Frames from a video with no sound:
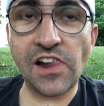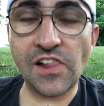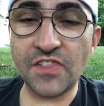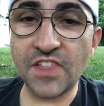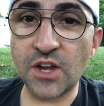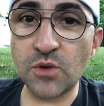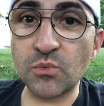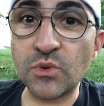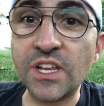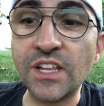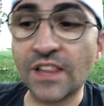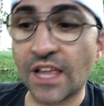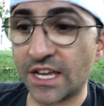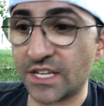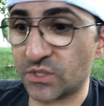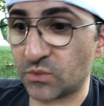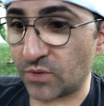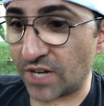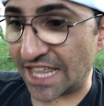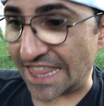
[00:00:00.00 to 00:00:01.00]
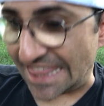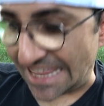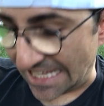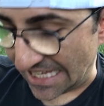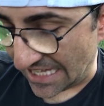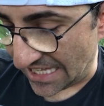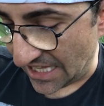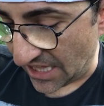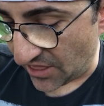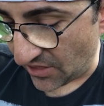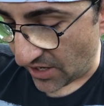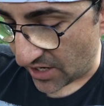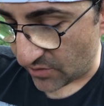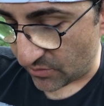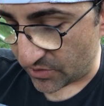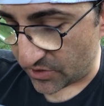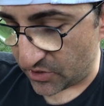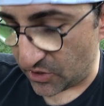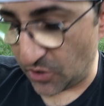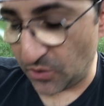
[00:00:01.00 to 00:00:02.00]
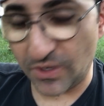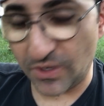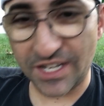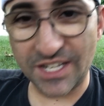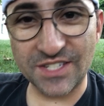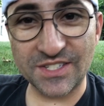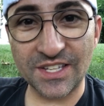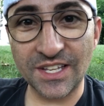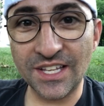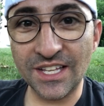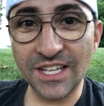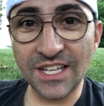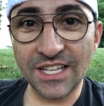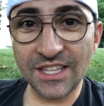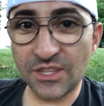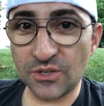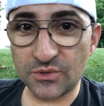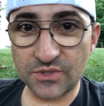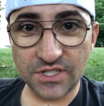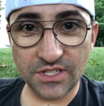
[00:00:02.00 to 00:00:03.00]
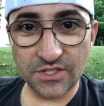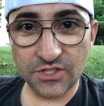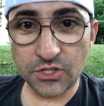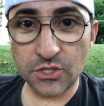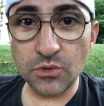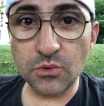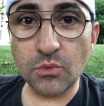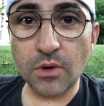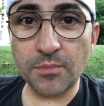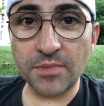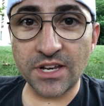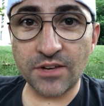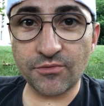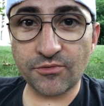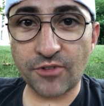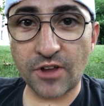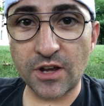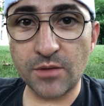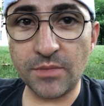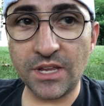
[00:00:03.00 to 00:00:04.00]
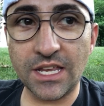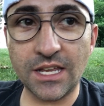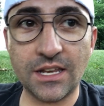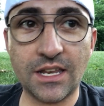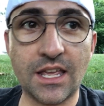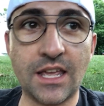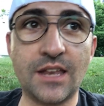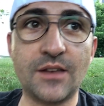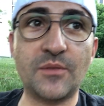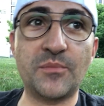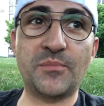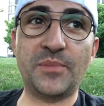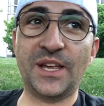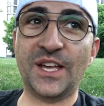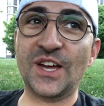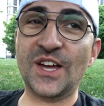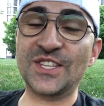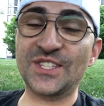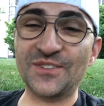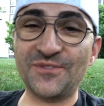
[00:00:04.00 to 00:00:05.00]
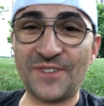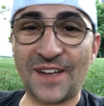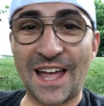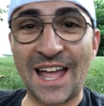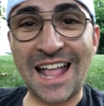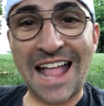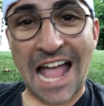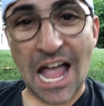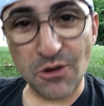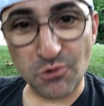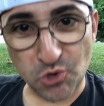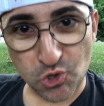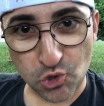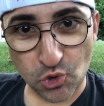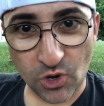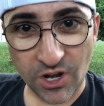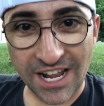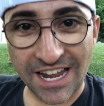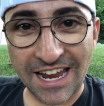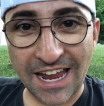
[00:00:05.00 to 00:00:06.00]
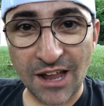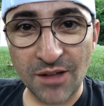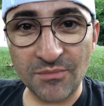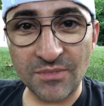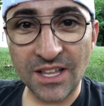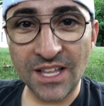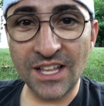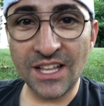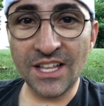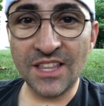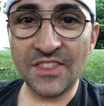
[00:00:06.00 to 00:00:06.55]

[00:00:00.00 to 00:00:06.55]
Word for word: And then I realized what I think he thought I was doing is there was these two women in front of me, and, and because of how short I am,